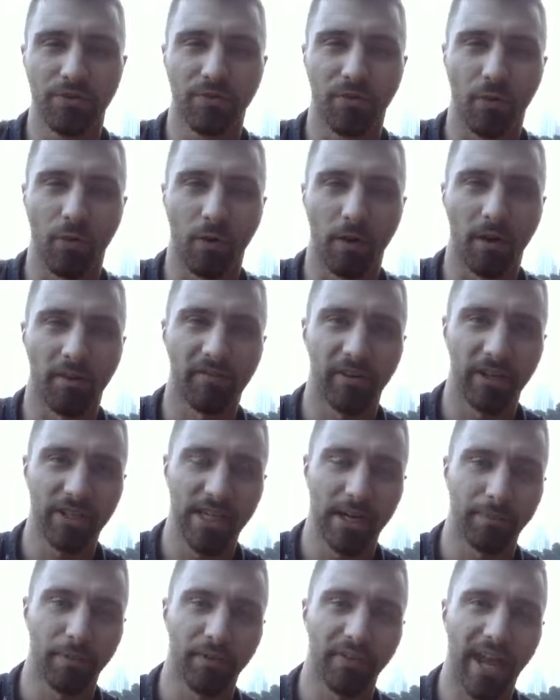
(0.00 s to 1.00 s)
for. For
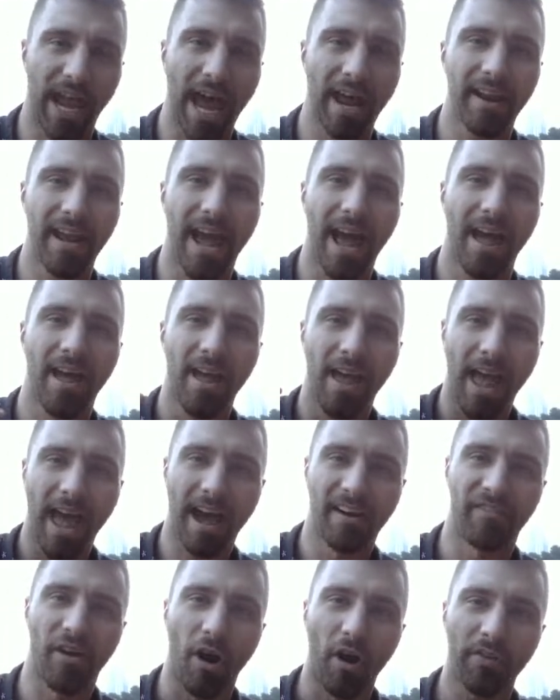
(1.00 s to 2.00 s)
example, they had to
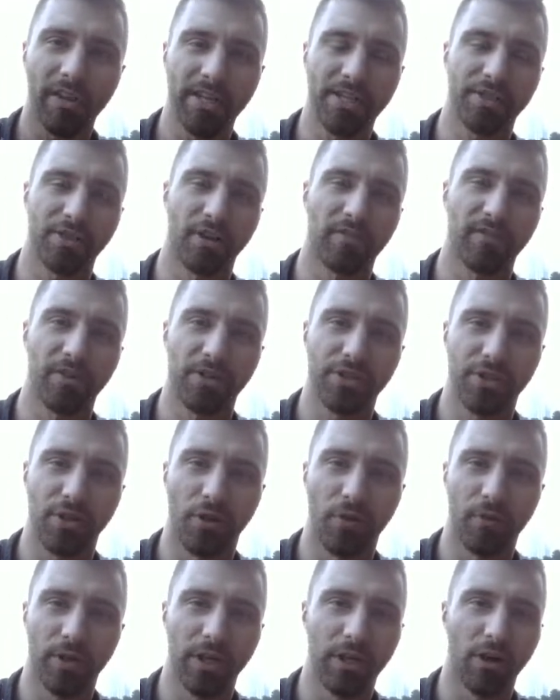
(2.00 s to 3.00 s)
have all these servers.
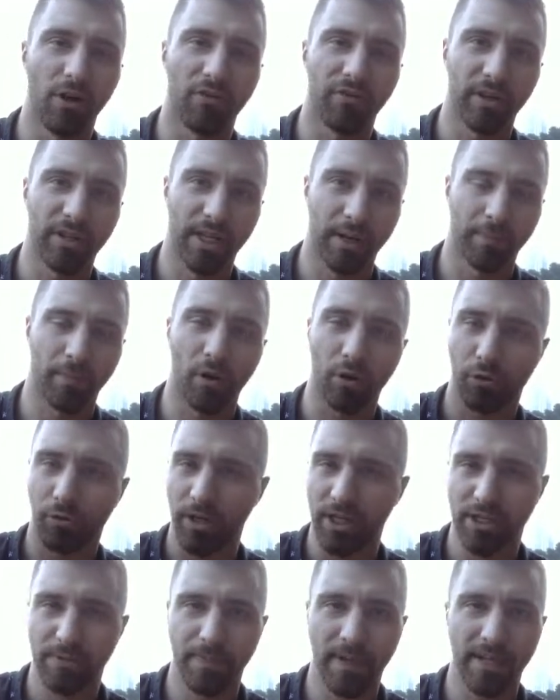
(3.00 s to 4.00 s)
So, you know, for example,
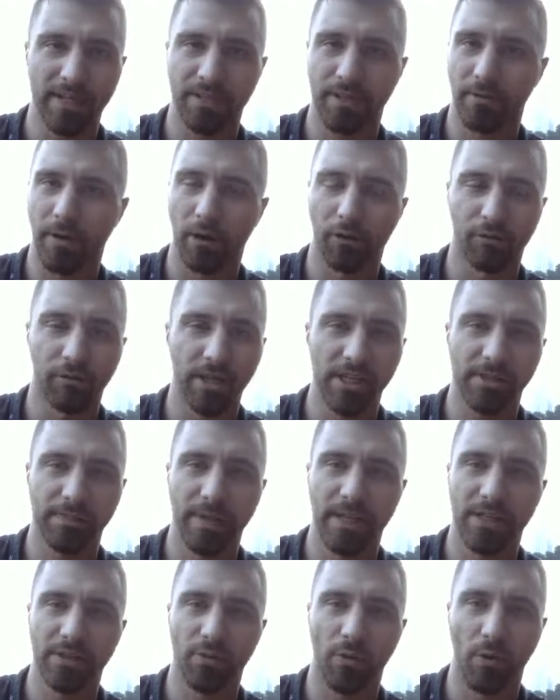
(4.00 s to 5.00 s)
Christmas, around
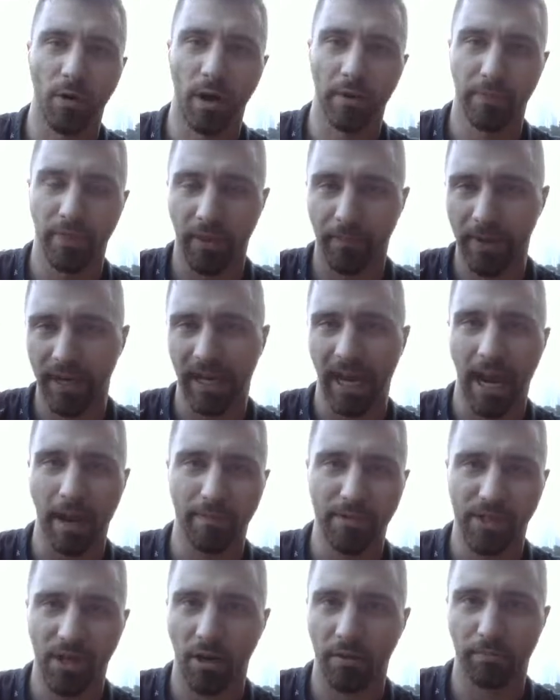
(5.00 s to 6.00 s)
Christmas or on the big
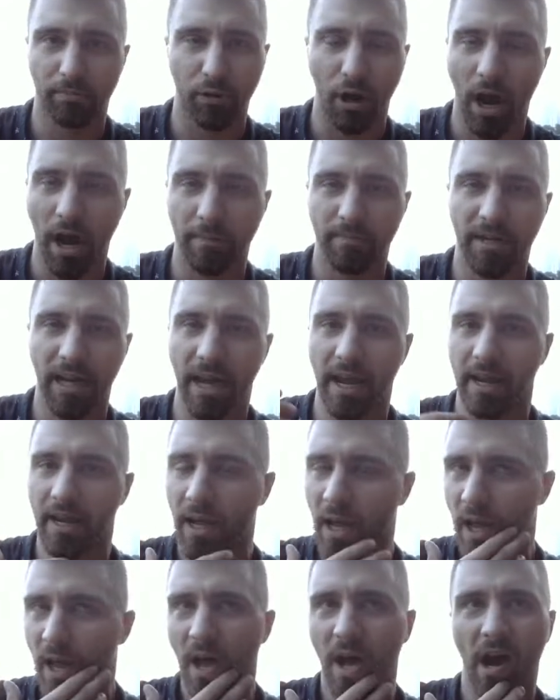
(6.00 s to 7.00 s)
Amazon Prime Day,
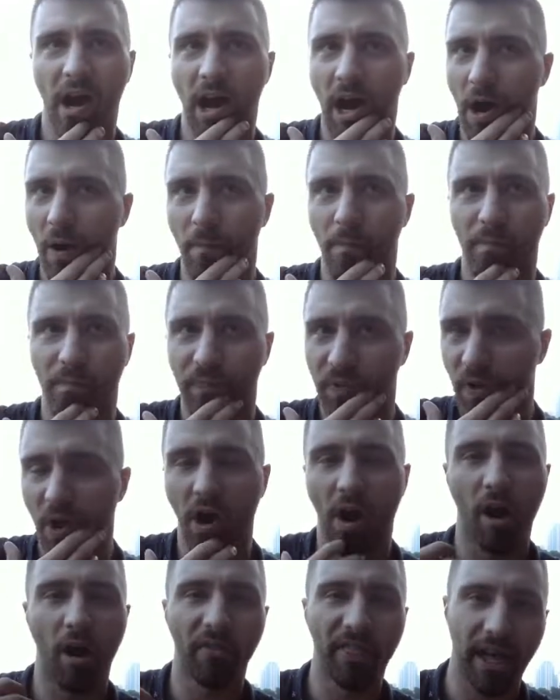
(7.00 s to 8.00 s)
um,
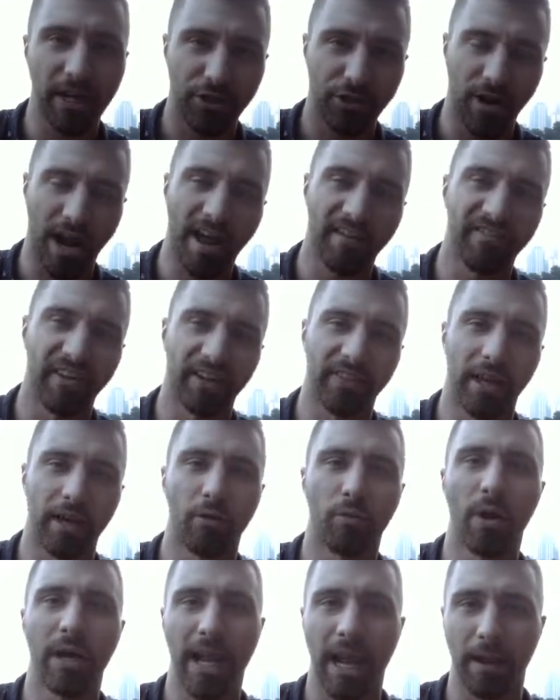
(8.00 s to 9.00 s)
all that traffic, they
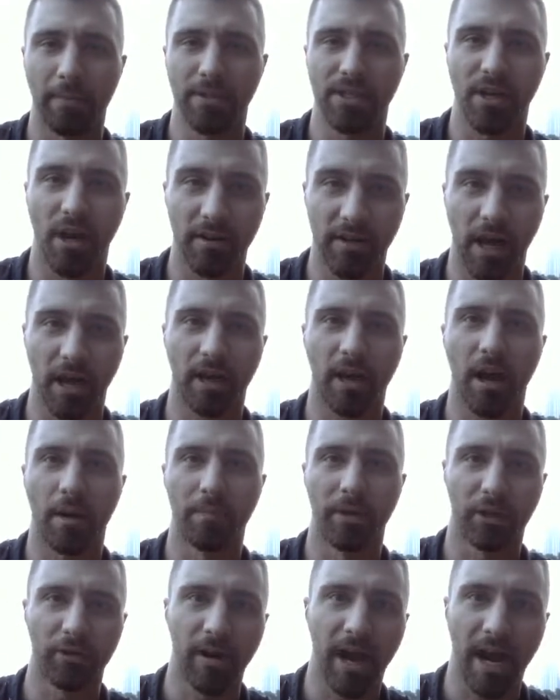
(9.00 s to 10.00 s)
don't want
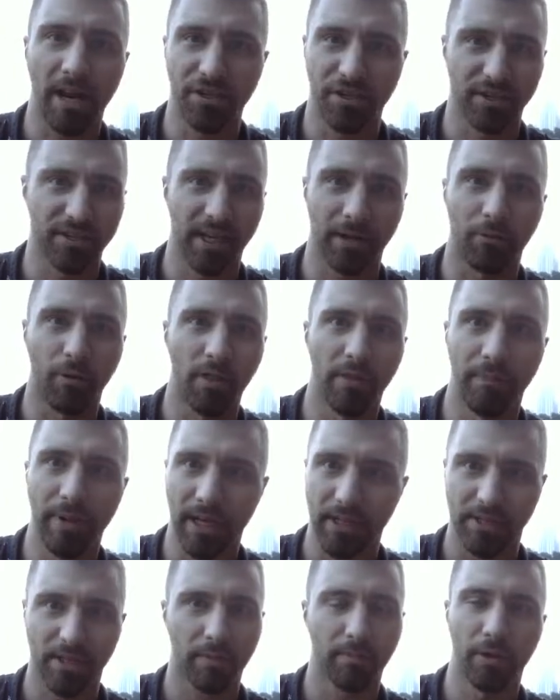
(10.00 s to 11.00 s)
Amazon.com to crash. That's like one of the
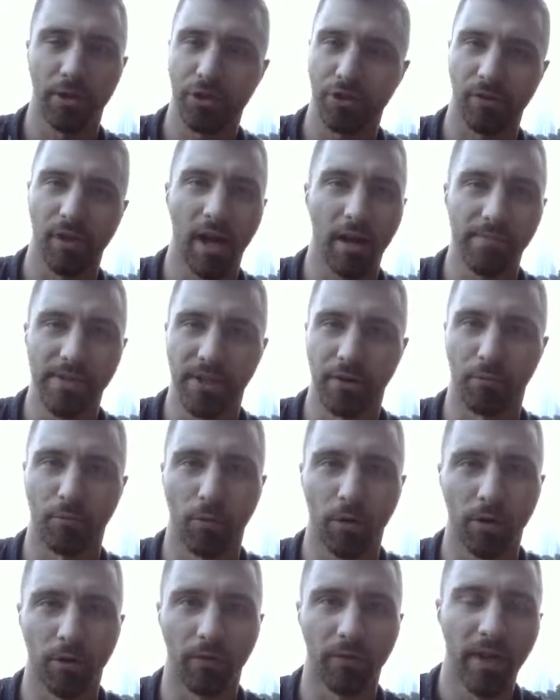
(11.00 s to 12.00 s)
biggest commercial hubs in the
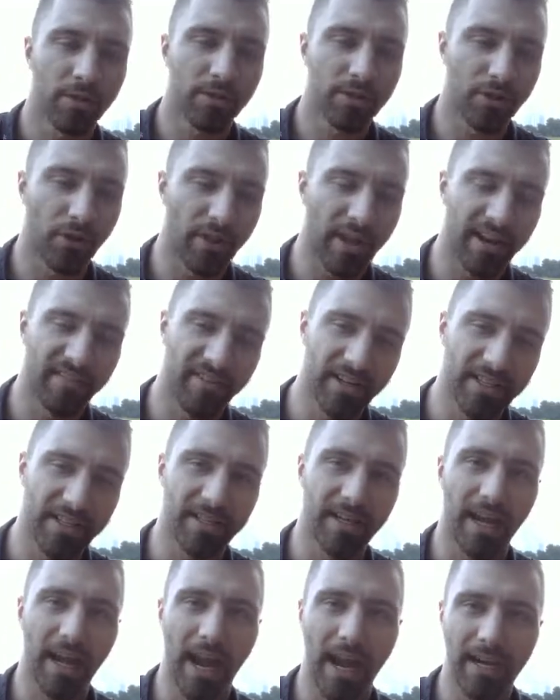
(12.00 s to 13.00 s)
world. So they
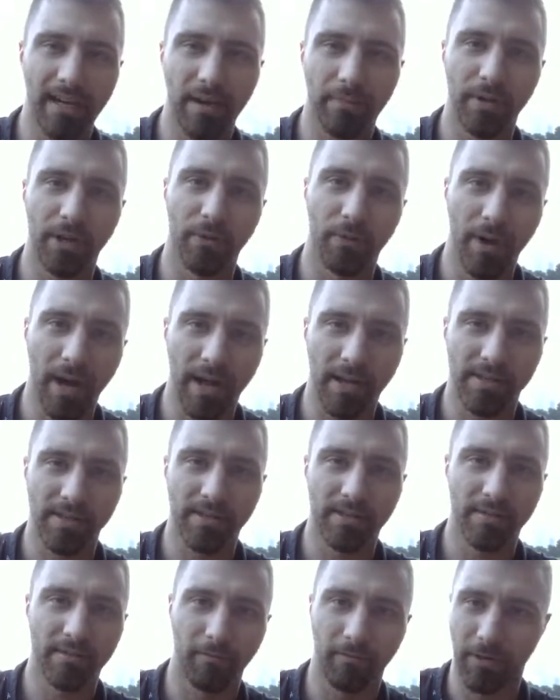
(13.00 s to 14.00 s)
invented
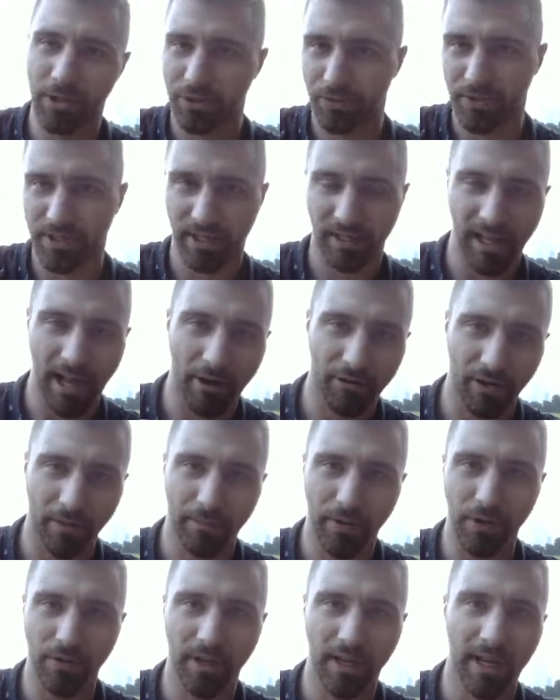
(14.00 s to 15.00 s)
AWS, which was a cloud
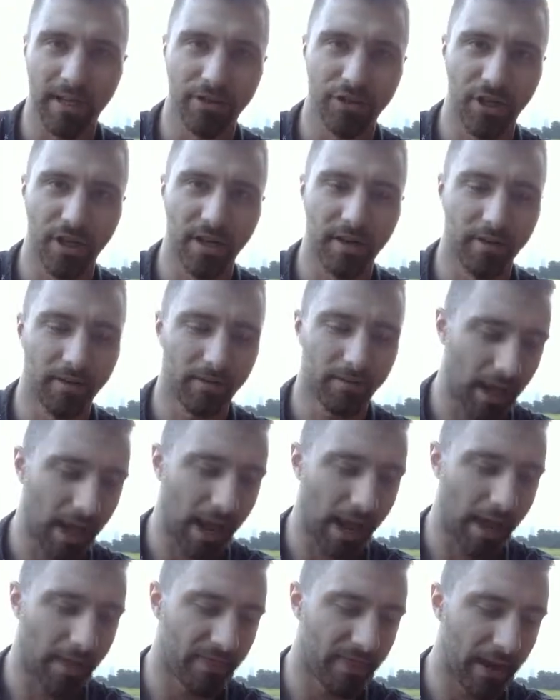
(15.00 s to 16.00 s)
computing engine,
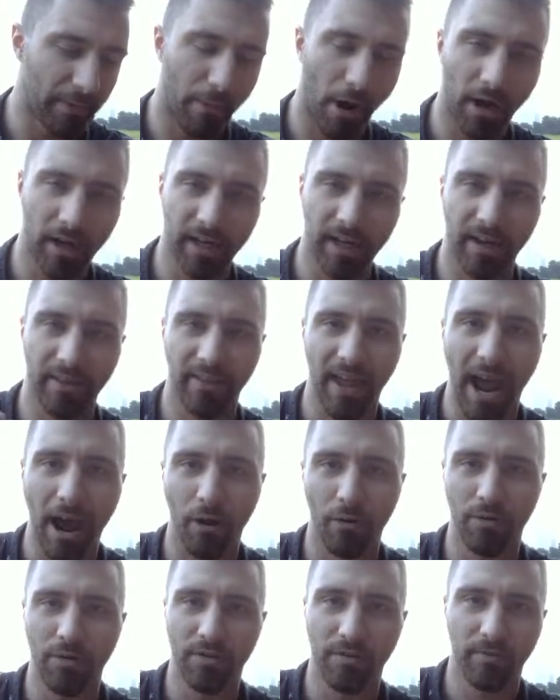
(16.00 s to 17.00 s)
and they marketed it
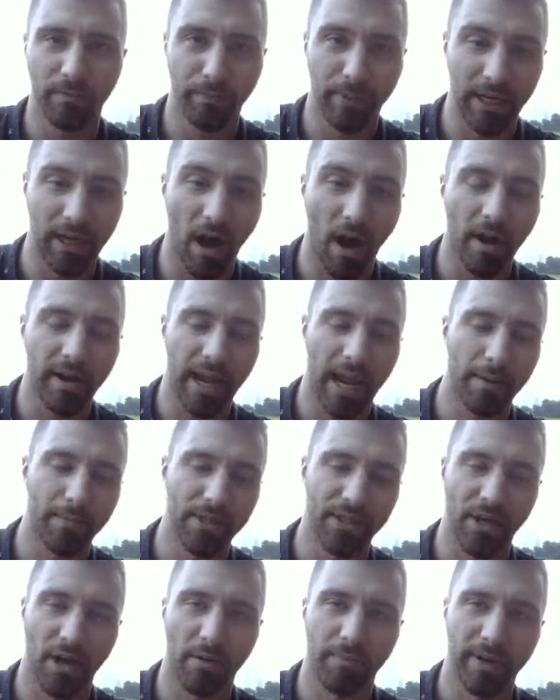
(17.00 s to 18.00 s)
out beyond
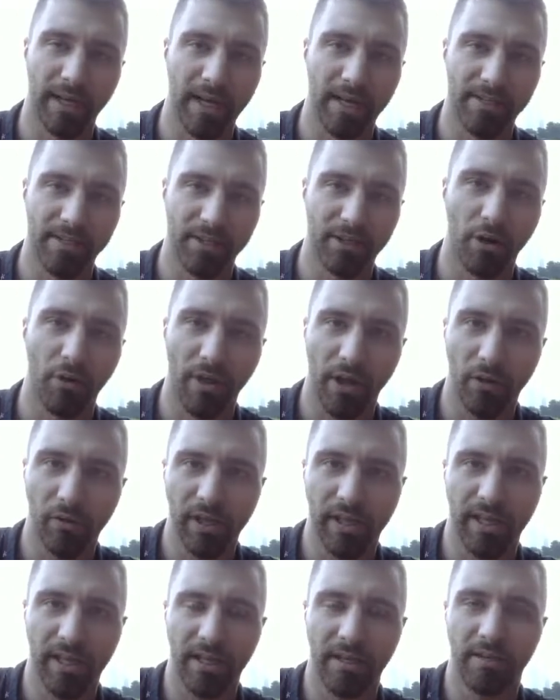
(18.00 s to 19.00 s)
Amazon because you know they
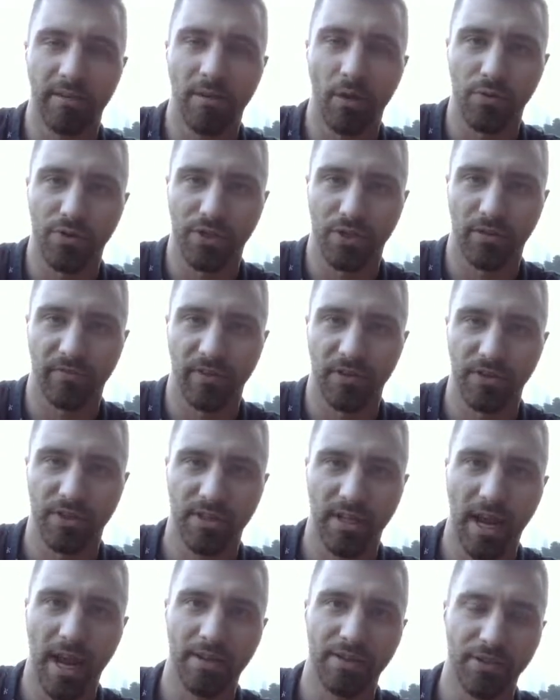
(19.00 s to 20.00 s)
only need those
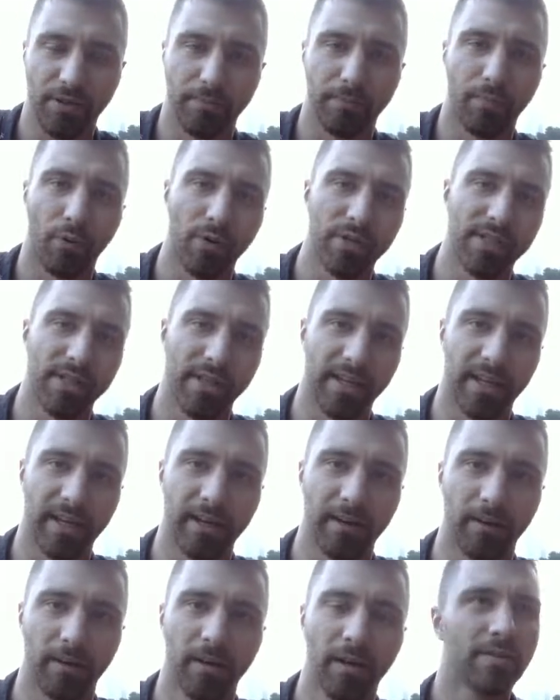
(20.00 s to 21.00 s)
servers at certain points of the
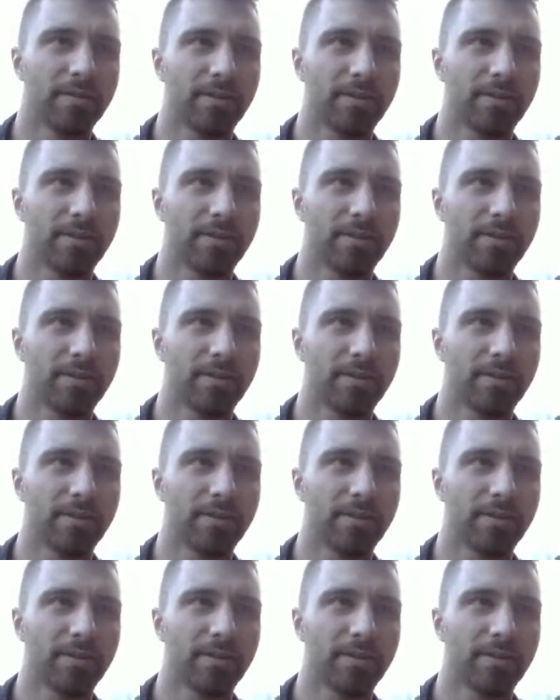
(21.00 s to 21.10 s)
year.